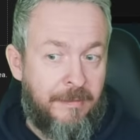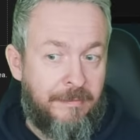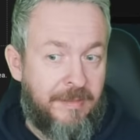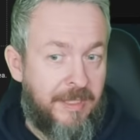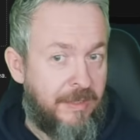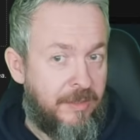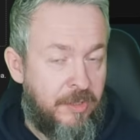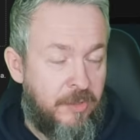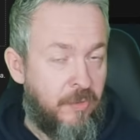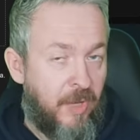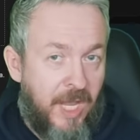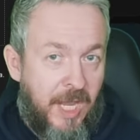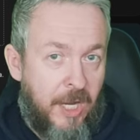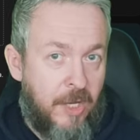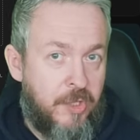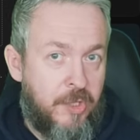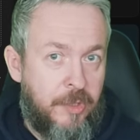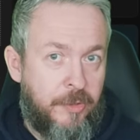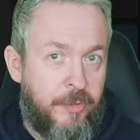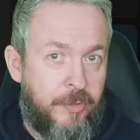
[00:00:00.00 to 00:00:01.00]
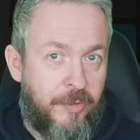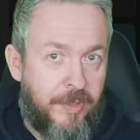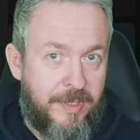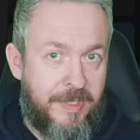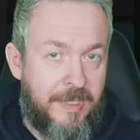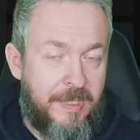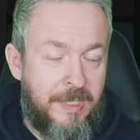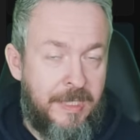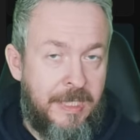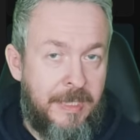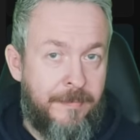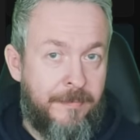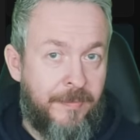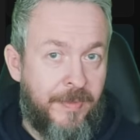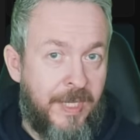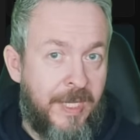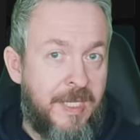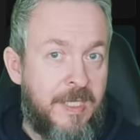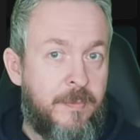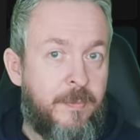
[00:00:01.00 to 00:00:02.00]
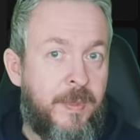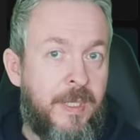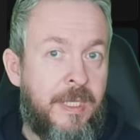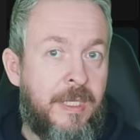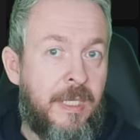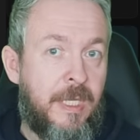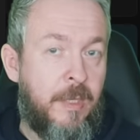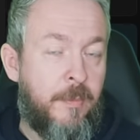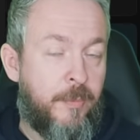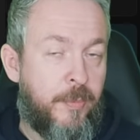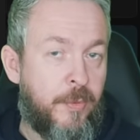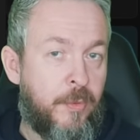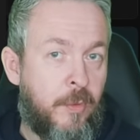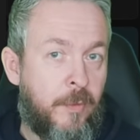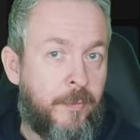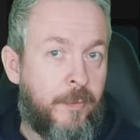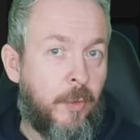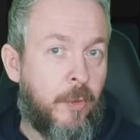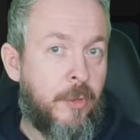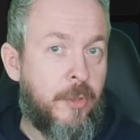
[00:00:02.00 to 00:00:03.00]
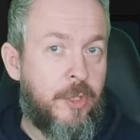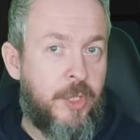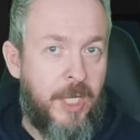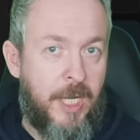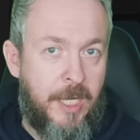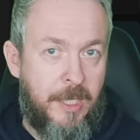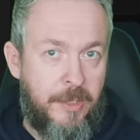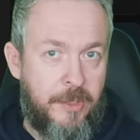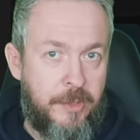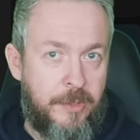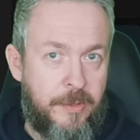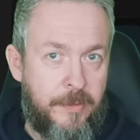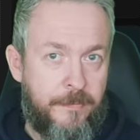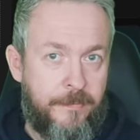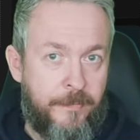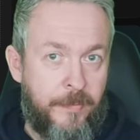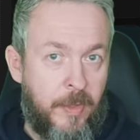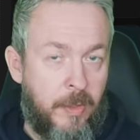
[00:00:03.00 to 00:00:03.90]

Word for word: that you actually do not see has been improved or changed.